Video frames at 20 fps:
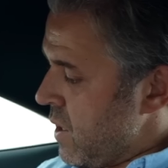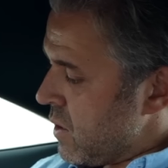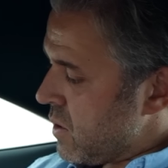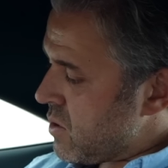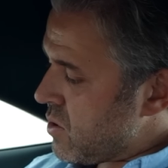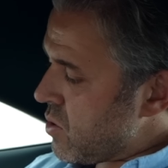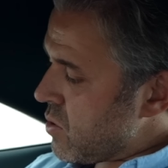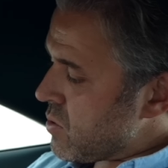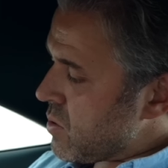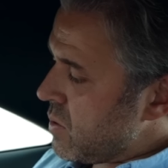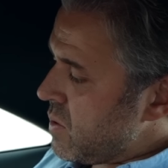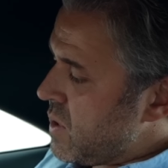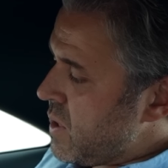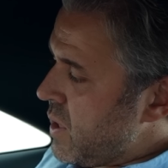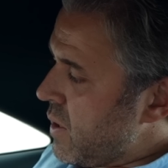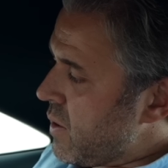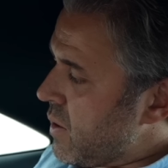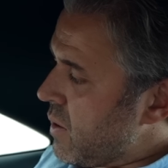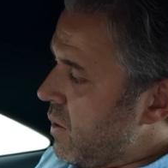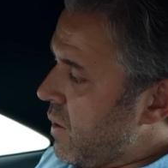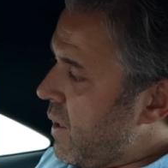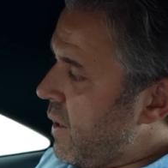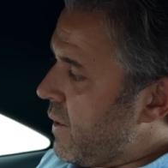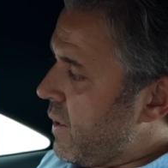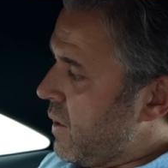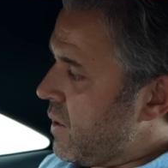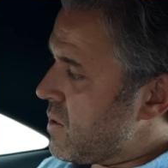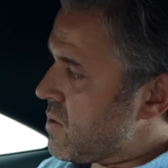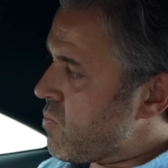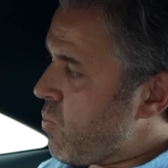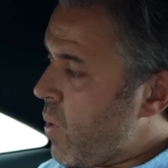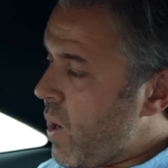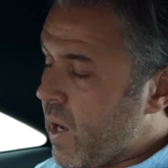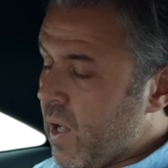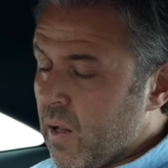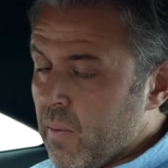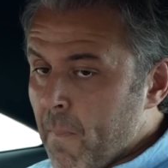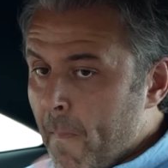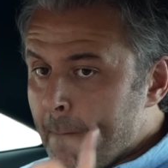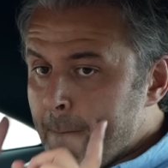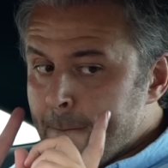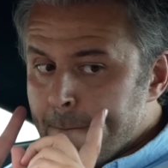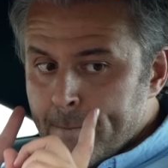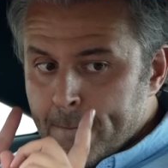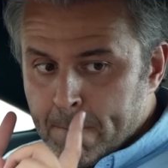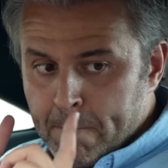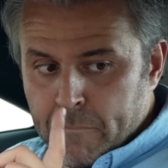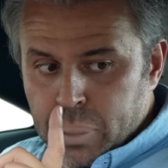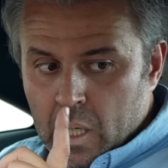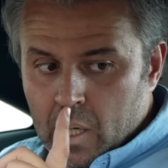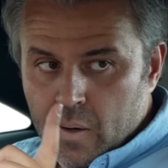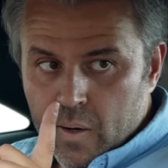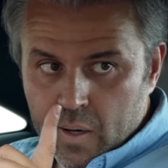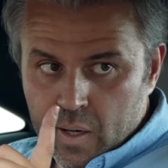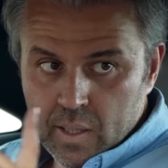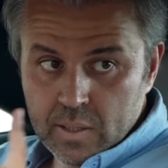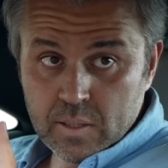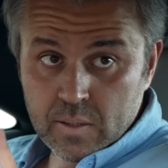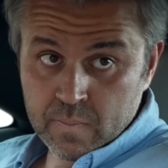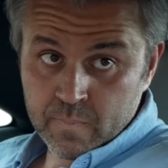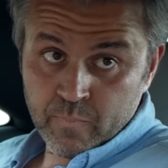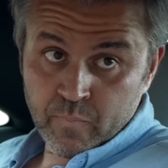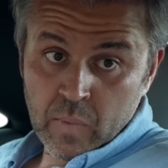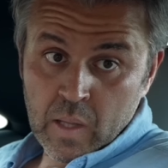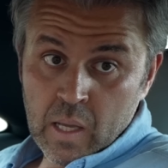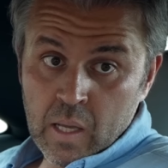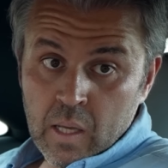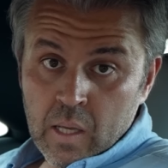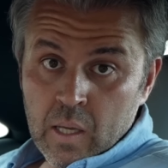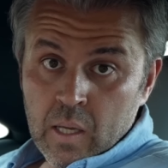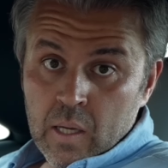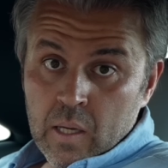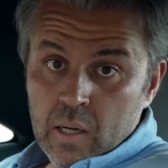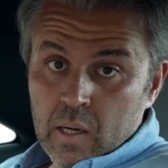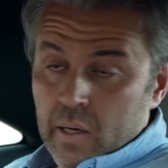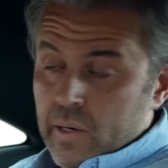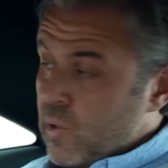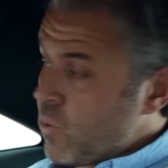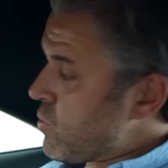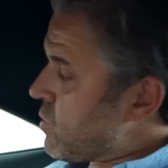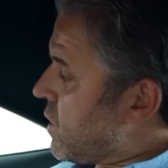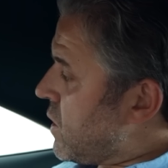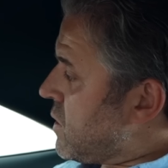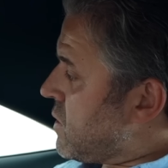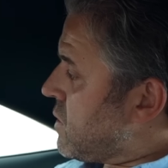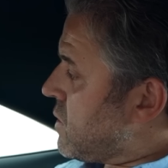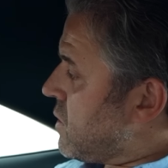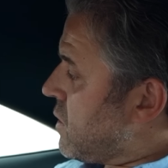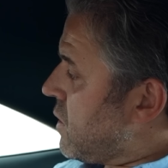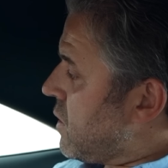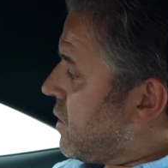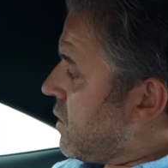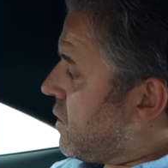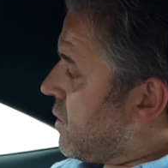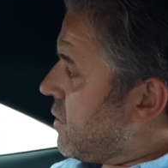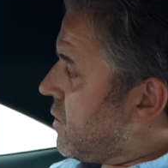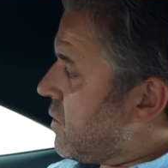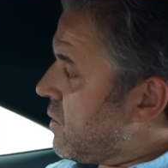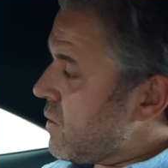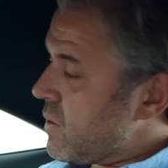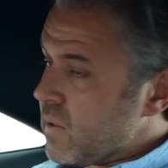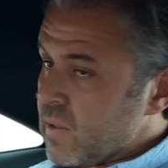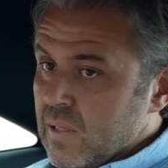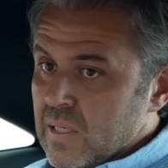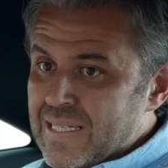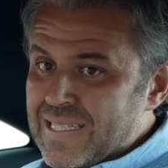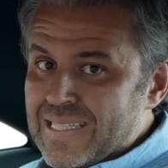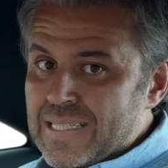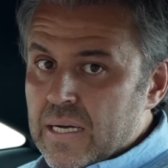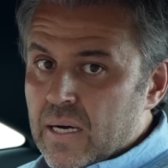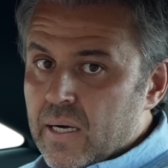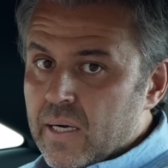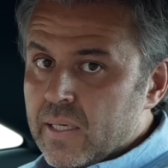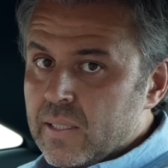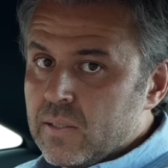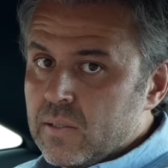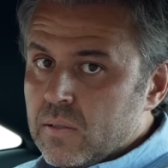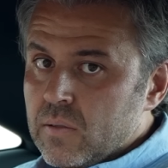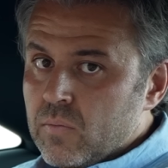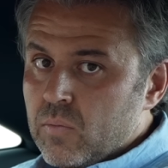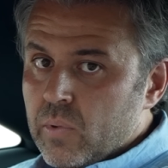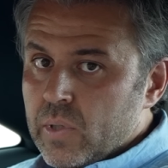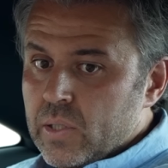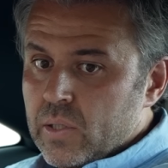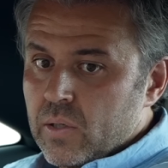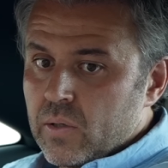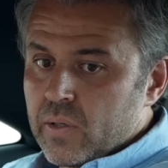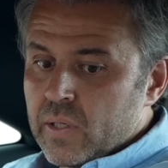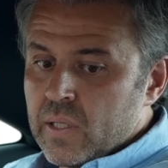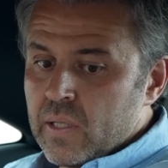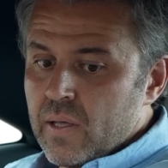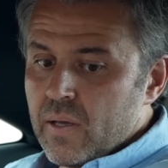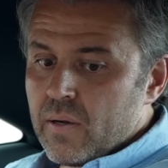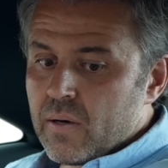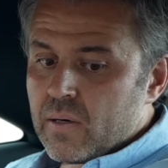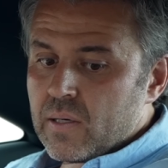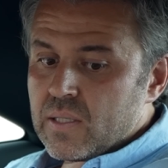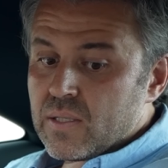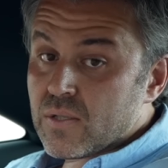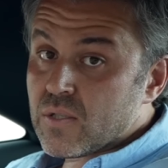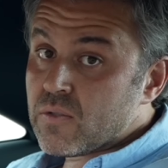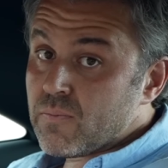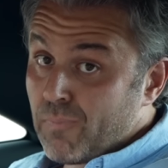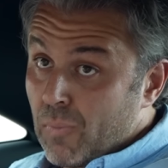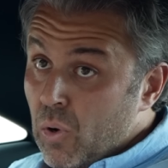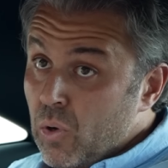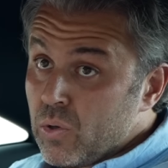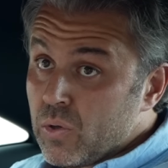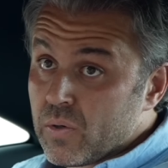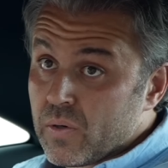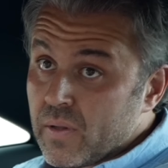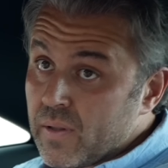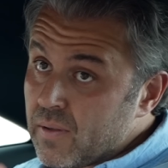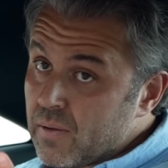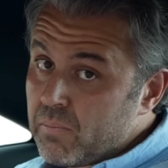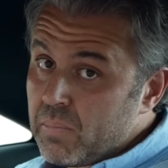There's also interior lighting as well. But I noticed the side window here, it's smaller than the